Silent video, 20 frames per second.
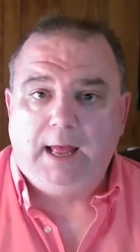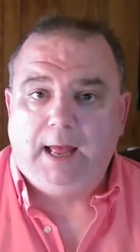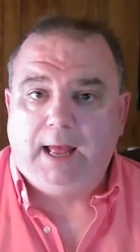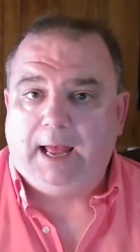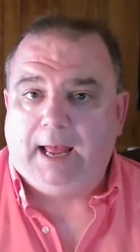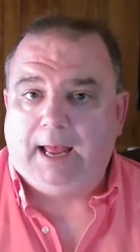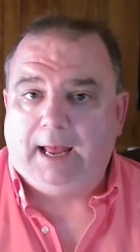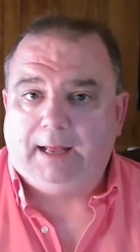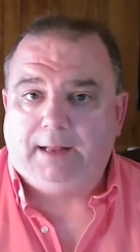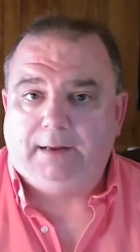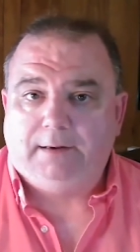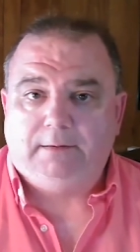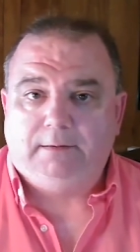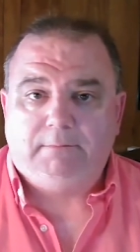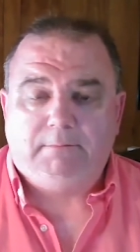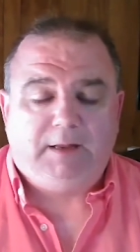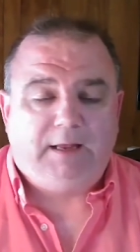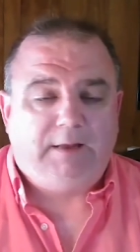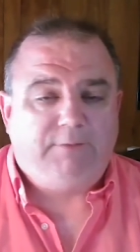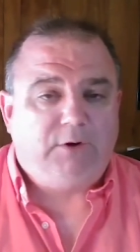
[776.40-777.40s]

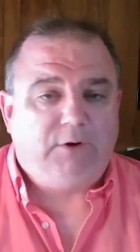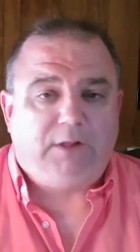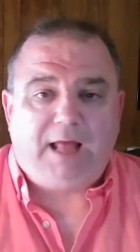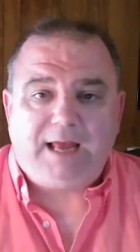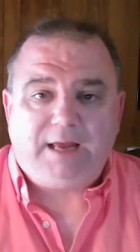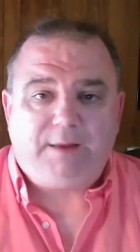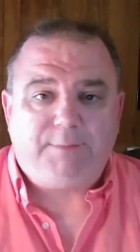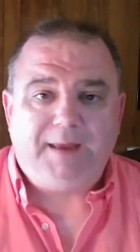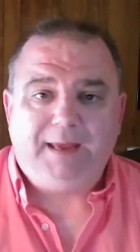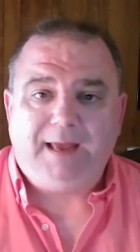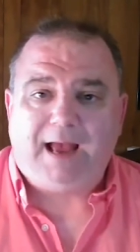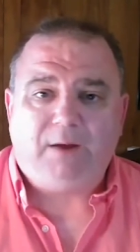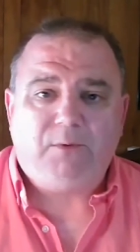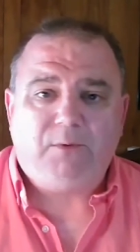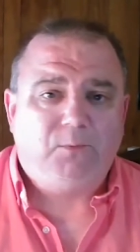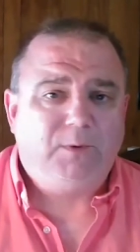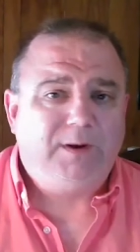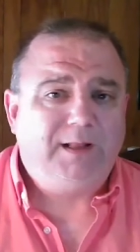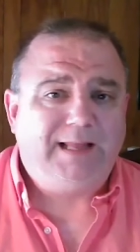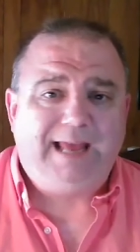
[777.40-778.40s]
And if you're like me, I
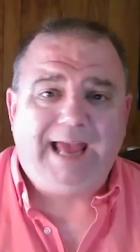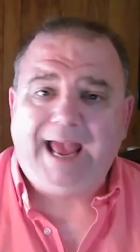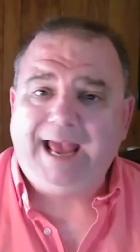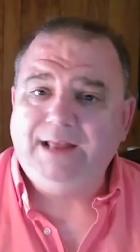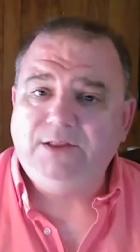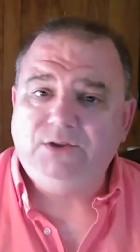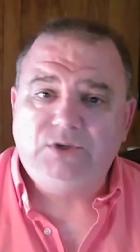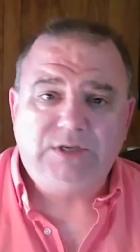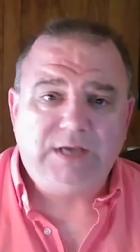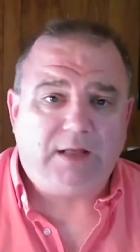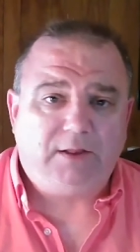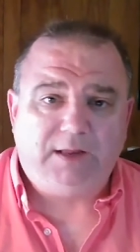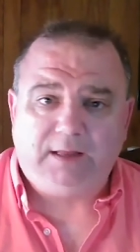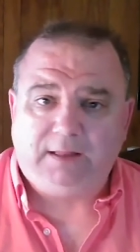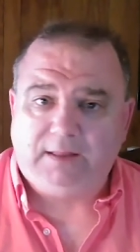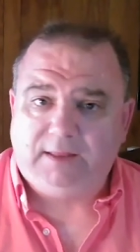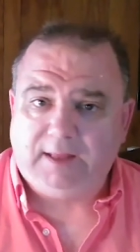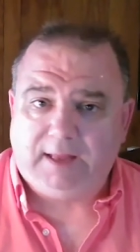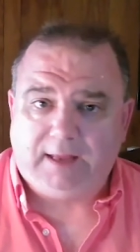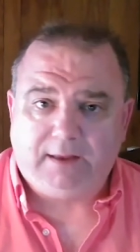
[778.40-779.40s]
really hate
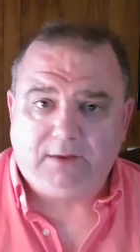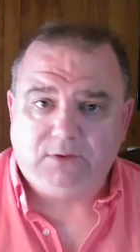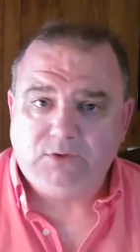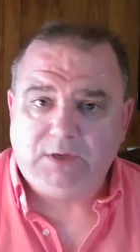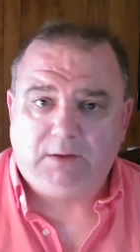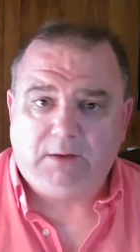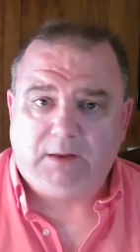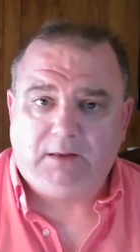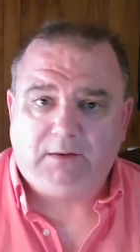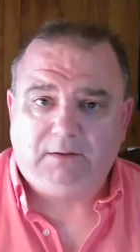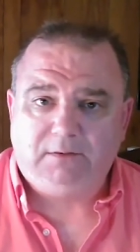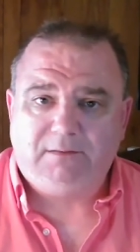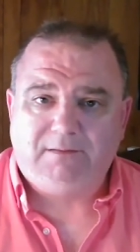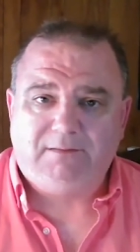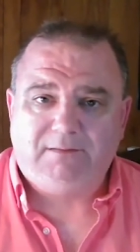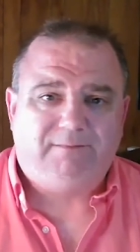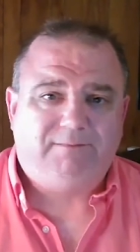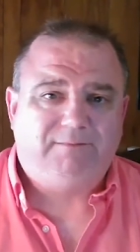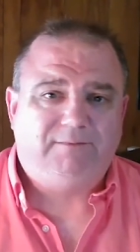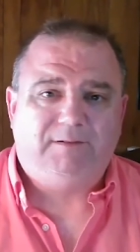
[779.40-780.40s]
selling things. It, it
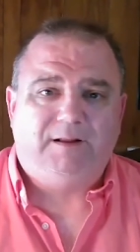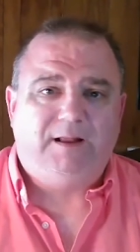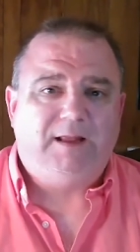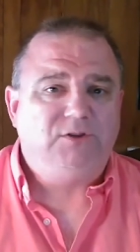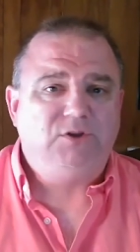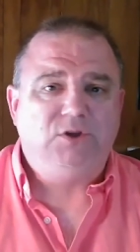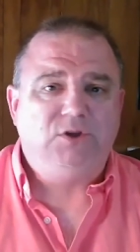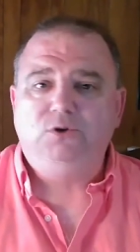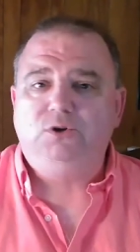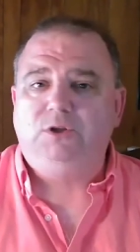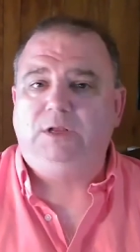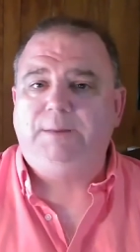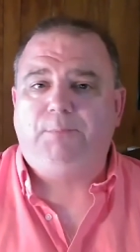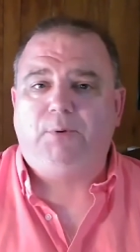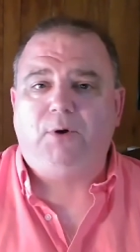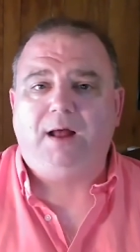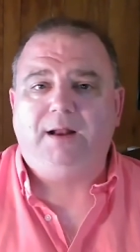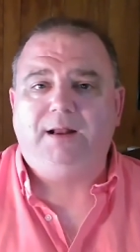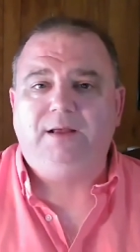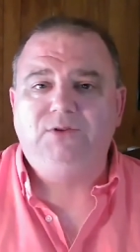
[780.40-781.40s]
It's usually
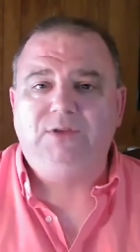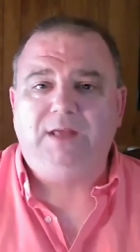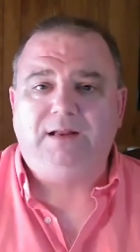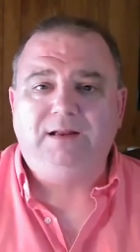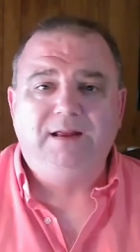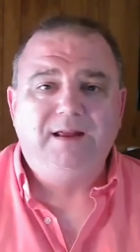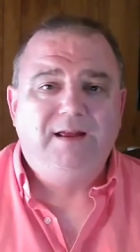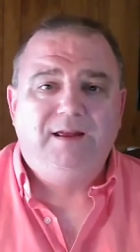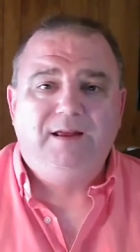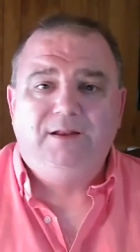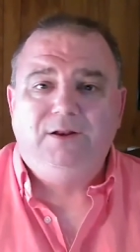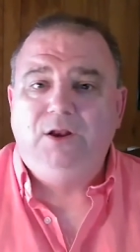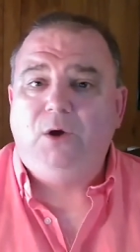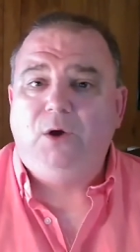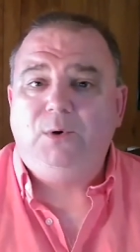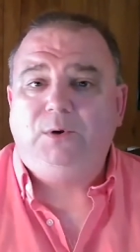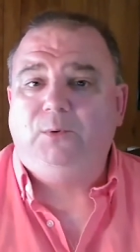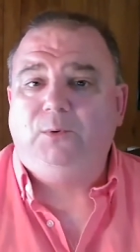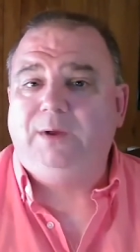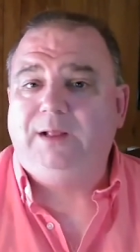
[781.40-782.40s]
products that
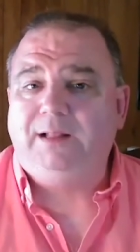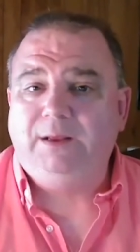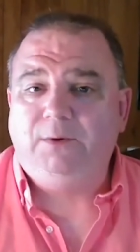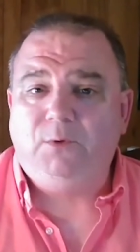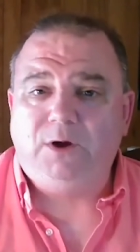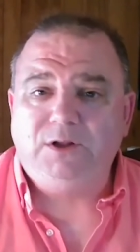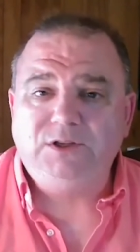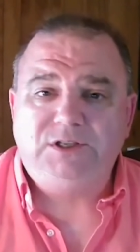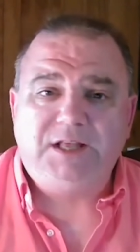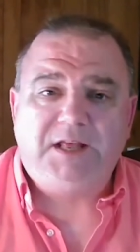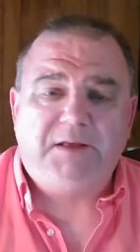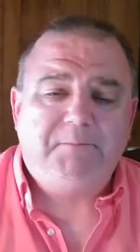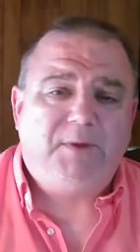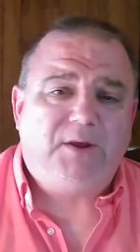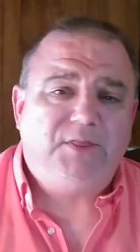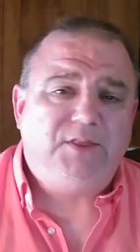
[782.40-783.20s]
no one really wants it, but